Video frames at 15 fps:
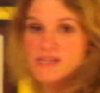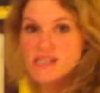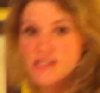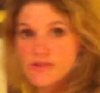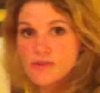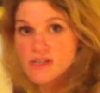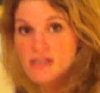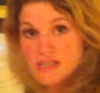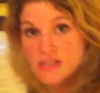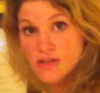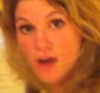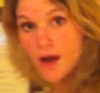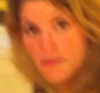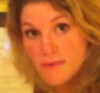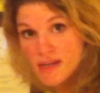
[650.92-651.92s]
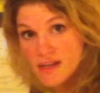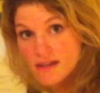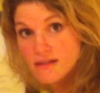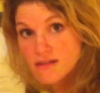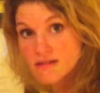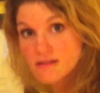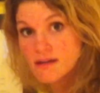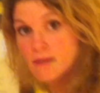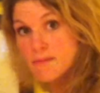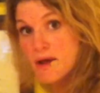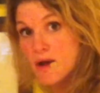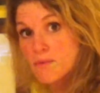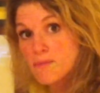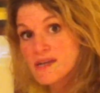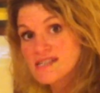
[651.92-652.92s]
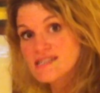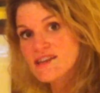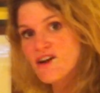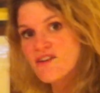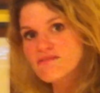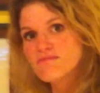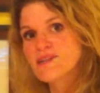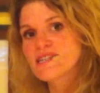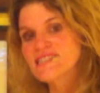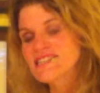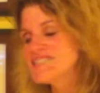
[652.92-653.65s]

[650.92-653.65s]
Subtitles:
my students taught me about myself, my